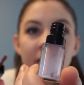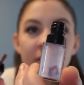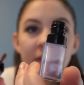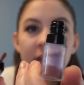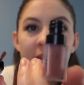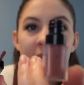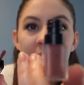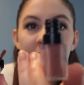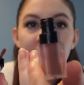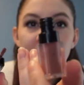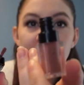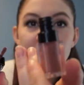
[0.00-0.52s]

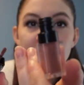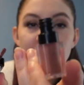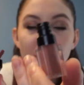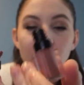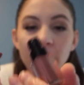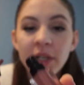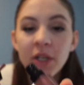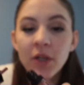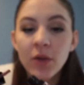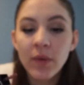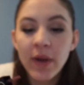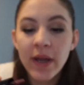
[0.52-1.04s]
like there's a
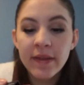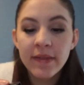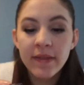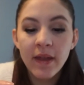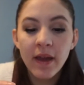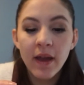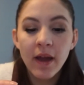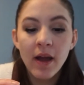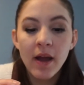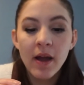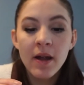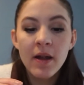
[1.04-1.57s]
window right
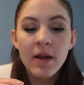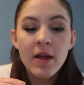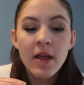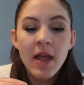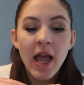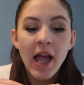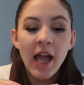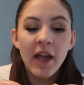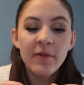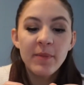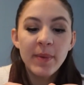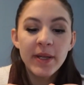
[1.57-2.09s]
there.
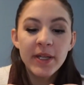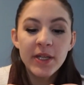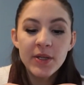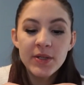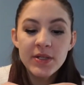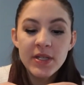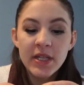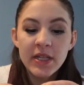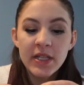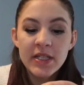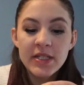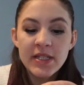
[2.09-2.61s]
I've been
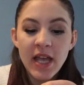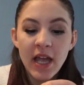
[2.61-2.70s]
using this